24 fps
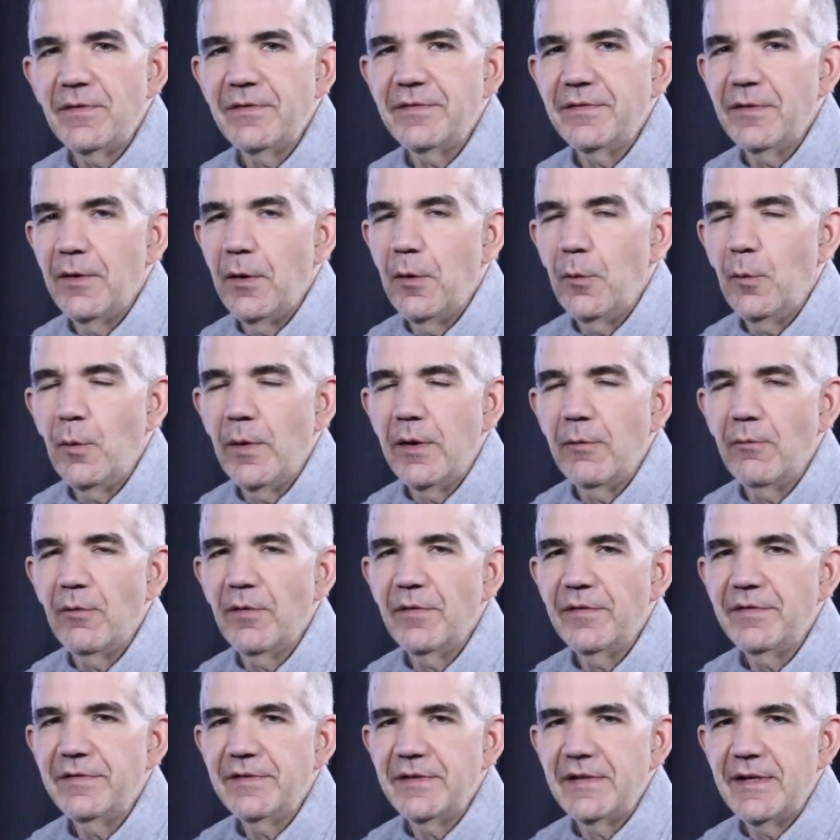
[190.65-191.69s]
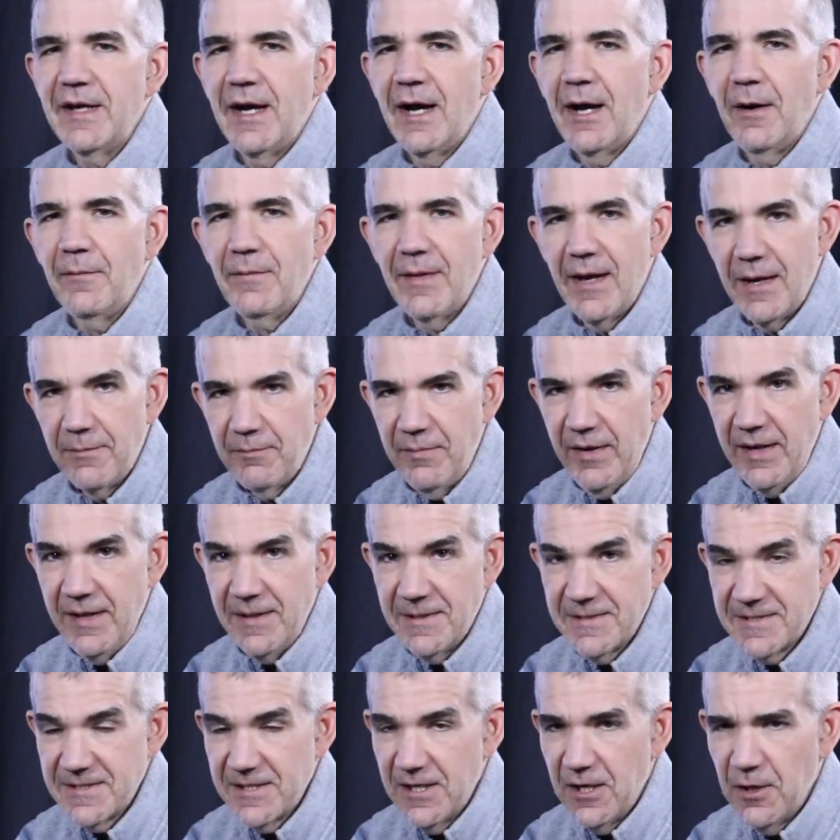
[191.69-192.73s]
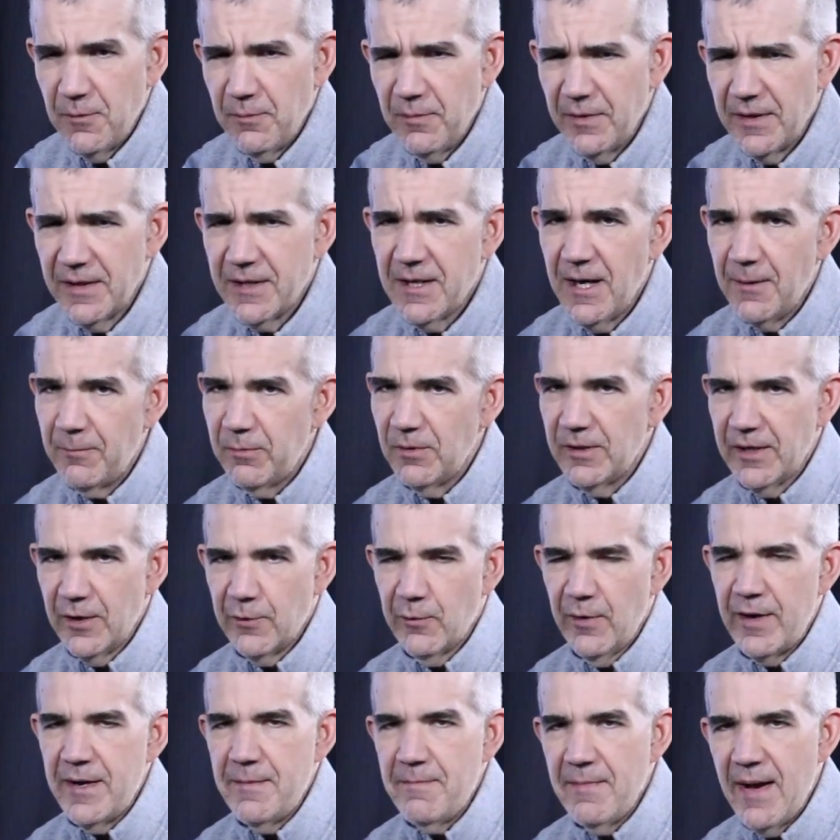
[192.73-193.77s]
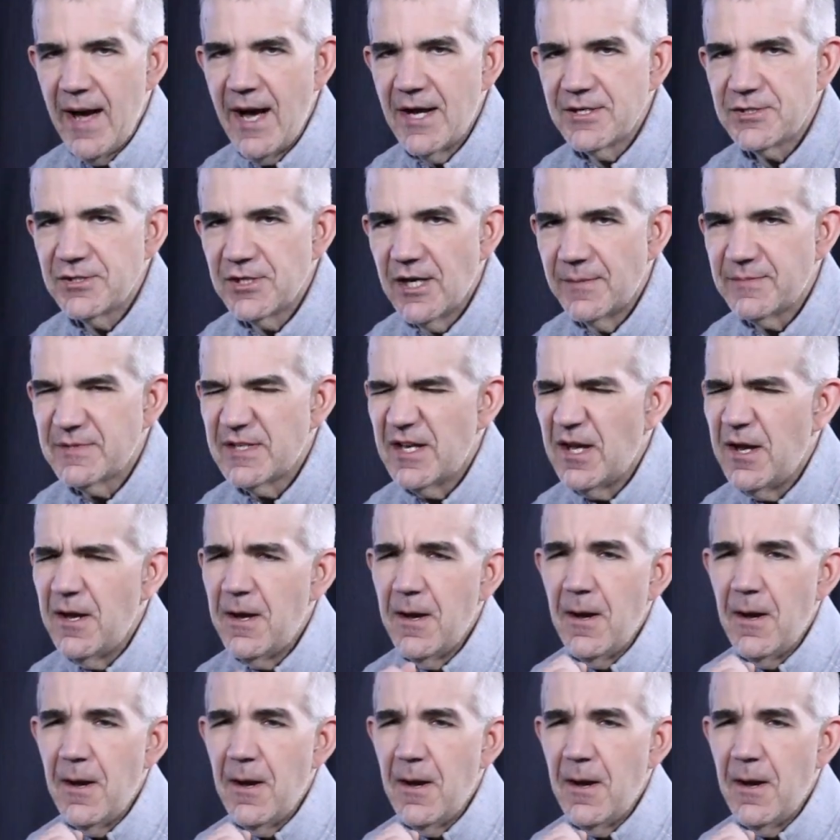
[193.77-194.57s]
so we will see how that pans out. But a couple of great matchups.